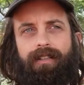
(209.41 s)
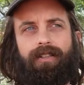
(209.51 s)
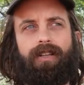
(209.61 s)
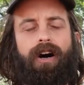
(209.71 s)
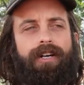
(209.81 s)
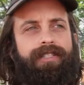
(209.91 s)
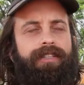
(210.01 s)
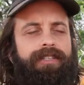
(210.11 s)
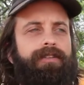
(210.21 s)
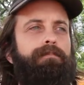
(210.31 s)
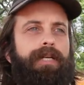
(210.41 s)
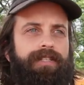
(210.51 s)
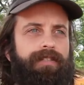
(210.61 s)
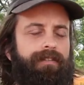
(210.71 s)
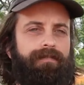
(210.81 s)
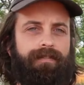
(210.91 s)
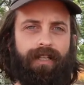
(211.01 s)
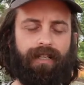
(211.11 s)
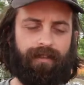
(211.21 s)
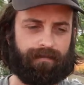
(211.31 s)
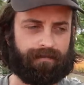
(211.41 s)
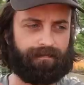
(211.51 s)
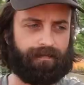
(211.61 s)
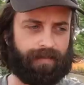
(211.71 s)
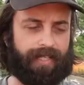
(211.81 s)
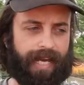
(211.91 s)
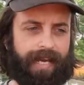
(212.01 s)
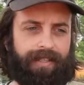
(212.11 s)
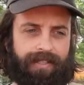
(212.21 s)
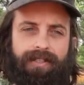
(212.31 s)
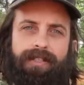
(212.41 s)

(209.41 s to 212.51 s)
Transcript: lost in this abyss of, of sadness and